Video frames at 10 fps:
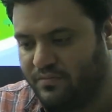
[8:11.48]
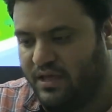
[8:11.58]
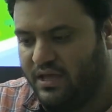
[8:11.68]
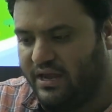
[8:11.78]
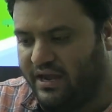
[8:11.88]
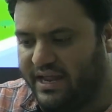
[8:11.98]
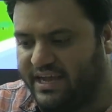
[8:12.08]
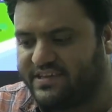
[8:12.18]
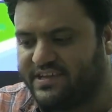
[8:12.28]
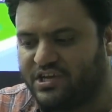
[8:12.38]
In next
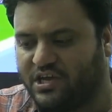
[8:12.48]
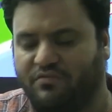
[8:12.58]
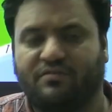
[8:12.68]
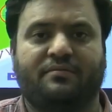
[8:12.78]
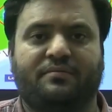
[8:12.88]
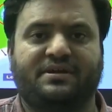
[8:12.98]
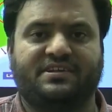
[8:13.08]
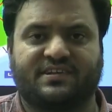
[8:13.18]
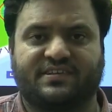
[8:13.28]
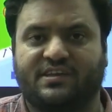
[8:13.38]
session, we will be
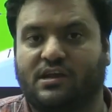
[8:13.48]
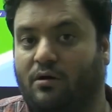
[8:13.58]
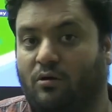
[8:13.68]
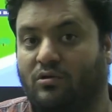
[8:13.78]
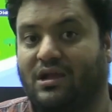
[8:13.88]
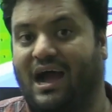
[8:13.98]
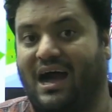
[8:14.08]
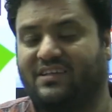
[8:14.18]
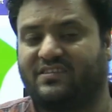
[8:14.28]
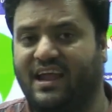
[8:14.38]
discussing about karst
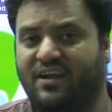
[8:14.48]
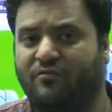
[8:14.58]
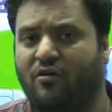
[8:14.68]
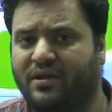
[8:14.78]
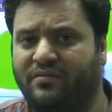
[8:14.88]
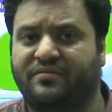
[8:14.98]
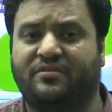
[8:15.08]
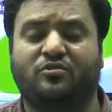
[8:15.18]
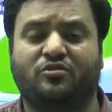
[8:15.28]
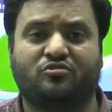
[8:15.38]
landform, and we are going
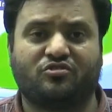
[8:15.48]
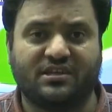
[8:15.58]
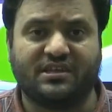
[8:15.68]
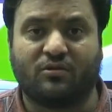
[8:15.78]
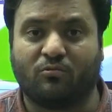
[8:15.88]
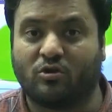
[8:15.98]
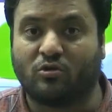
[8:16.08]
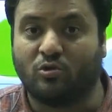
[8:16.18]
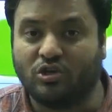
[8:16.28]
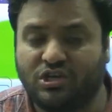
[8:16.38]
to see that what
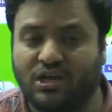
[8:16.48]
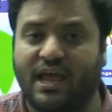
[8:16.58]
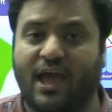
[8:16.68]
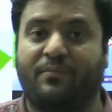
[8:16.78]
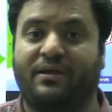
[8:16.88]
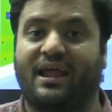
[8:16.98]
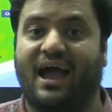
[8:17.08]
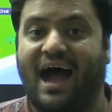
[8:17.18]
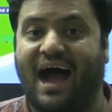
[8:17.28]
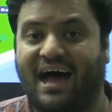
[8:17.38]
question have been
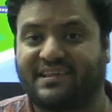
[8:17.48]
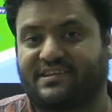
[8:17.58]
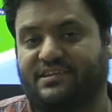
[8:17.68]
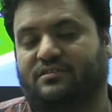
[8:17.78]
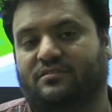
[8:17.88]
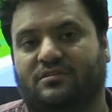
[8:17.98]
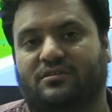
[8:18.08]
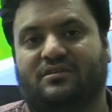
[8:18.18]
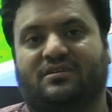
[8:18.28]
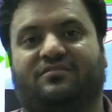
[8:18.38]
asked
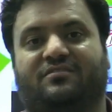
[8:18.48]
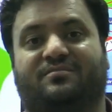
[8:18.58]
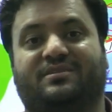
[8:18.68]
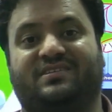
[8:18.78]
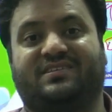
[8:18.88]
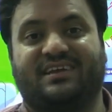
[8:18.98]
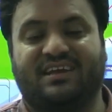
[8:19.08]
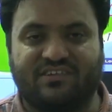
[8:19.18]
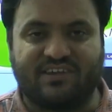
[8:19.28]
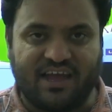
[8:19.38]
from this
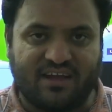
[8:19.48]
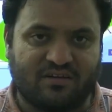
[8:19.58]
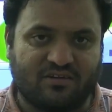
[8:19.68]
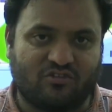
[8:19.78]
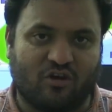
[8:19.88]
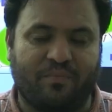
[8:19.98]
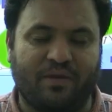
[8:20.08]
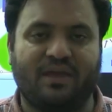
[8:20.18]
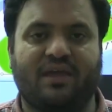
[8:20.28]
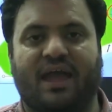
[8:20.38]
entire topic.
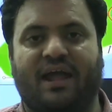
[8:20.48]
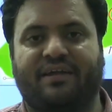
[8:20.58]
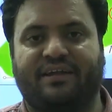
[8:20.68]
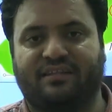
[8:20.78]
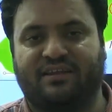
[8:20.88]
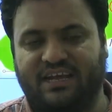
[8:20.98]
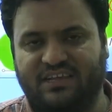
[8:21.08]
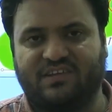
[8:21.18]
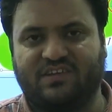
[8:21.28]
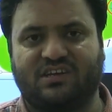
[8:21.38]
And in the next
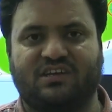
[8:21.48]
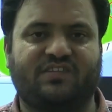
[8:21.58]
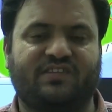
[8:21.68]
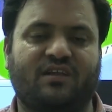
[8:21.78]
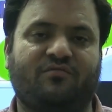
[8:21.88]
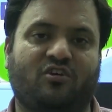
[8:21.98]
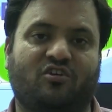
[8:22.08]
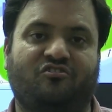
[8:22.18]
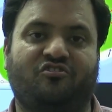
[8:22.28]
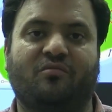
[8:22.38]
session itself, your
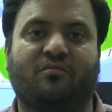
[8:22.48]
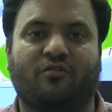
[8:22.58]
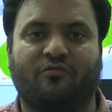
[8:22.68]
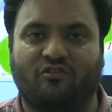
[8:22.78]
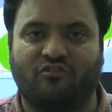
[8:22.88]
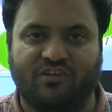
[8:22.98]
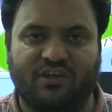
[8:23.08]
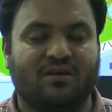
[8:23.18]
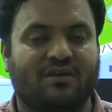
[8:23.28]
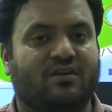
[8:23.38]
geomorphology
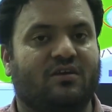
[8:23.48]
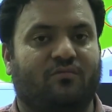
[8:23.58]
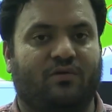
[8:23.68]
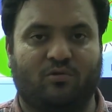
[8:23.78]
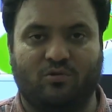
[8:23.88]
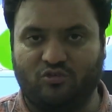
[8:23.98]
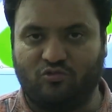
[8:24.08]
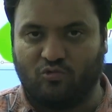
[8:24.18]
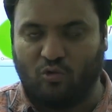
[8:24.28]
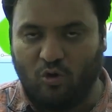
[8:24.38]
will going to
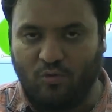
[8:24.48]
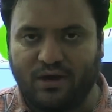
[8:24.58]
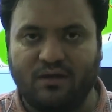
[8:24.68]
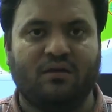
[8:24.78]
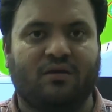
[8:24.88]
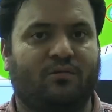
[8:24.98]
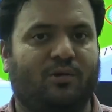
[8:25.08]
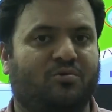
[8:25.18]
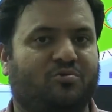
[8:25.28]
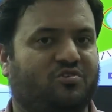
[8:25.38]
over. We're going
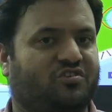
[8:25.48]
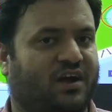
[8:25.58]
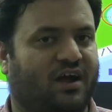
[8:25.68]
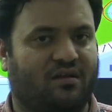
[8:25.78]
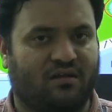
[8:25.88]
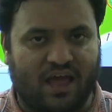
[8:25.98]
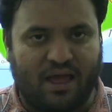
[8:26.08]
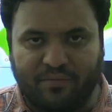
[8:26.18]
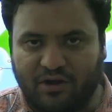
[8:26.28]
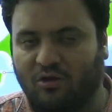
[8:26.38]
to start
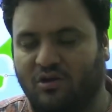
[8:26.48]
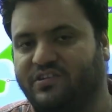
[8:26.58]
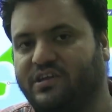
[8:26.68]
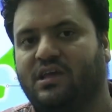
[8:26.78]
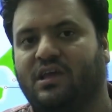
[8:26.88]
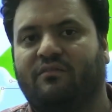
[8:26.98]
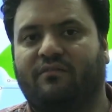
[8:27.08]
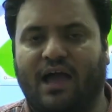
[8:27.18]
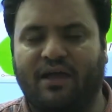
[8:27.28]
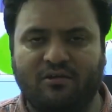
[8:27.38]
climatology. I
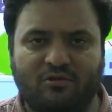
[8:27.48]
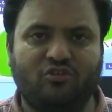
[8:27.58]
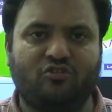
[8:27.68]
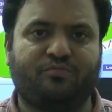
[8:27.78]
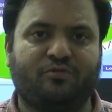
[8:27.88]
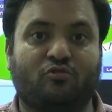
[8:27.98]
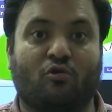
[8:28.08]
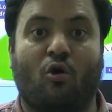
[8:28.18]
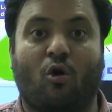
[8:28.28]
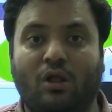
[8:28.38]
will going to put
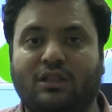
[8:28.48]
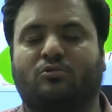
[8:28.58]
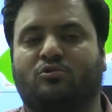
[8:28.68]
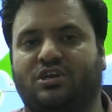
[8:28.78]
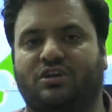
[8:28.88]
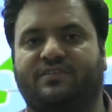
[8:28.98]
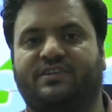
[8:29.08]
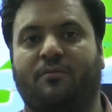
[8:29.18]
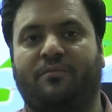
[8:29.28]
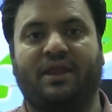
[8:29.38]
all the questions which have
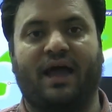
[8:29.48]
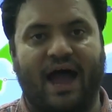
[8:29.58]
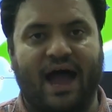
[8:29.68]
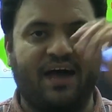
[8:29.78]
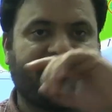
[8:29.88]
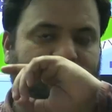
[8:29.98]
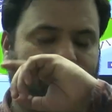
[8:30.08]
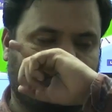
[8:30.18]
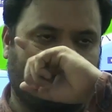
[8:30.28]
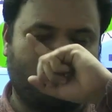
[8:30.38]
been asked
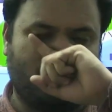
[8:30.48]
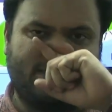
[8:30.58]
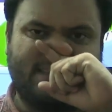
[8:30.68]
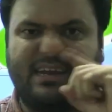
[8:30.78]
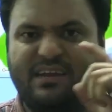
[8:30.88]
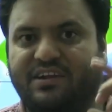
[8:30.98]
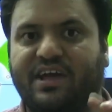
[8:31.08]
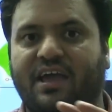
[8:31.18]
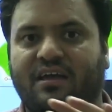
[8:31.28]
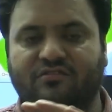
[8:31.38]
from this
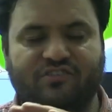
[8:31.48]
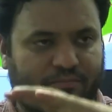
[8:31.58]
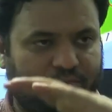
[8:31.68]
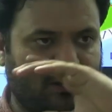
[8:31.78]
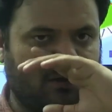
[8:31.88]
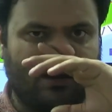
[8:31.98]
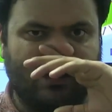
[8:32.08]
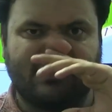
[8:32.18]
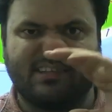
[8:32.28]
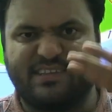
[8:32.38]
entire chapter, or let's say
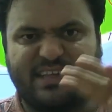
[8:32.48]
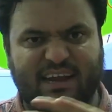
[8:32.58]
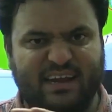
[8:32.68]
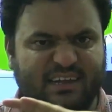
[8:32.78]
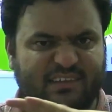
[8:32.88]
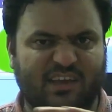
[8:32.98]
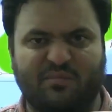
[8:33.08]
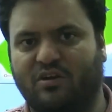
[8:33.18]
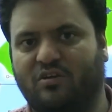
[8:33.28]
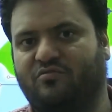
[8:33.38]
this entire segment
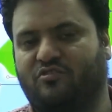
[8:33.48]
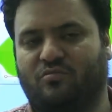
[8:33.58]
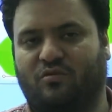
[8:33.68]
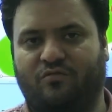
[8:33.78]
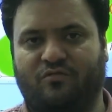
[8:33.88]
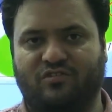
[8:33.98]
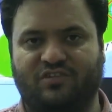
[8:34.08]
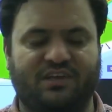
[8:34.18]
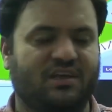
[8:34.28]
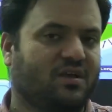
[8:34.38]
of geomorphology.
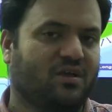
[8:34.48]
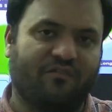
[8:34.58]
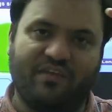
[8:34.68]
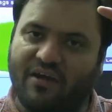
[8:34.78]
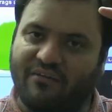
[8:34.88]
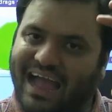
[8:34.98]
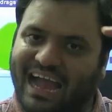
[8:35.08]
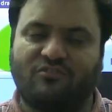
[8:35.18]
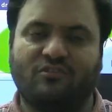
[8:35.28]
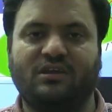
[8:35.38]
We have
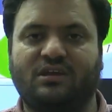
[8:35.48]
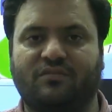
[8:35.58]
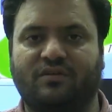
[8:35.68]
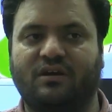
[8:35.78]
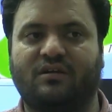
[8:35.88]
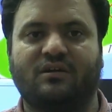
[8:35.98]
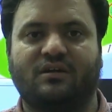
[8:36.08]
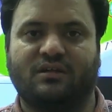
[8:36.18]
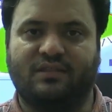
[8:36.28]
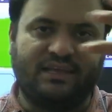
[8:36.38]
actually covered
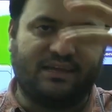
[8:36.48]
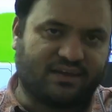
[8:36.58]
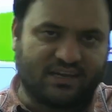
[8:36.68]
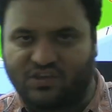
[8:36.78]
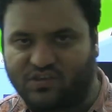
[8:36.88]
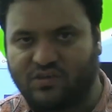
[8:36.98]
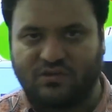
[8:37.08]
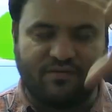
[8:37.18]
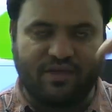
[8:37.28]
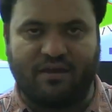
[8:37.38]
the crust. We
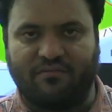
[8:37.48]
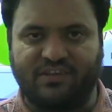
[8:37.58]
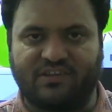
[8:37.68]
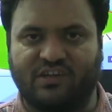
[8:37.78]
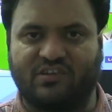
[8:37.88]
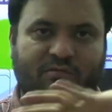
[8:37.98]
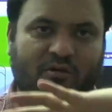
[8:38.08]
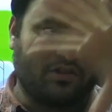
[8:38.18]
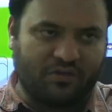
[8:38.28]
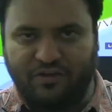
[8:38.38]
have discussed about the
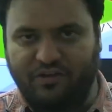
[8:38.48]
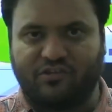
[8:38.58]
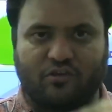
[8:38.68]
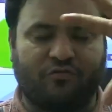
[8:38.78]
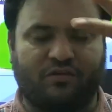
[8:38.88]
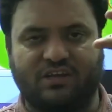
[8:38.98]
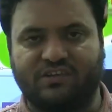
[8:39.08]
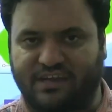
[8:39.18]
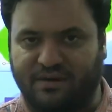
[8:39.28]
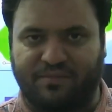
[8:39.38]
feature of crust
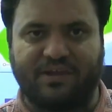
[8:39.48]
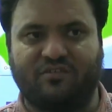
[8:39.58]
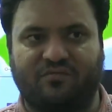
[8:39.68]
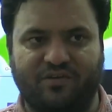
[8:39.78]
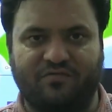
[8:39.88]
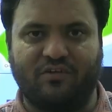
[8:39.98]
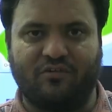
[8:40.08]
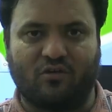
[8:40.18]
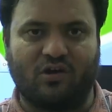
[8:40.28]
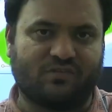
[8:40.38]
comprised of different
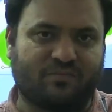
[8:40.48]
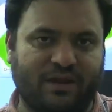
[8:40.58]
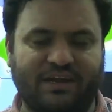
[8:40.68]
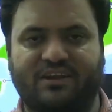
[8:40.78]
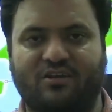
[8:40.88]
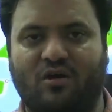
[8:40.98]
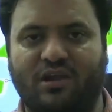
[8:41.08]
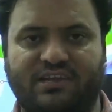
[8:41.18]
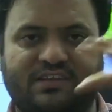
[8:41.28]
rocks, plate tectonics.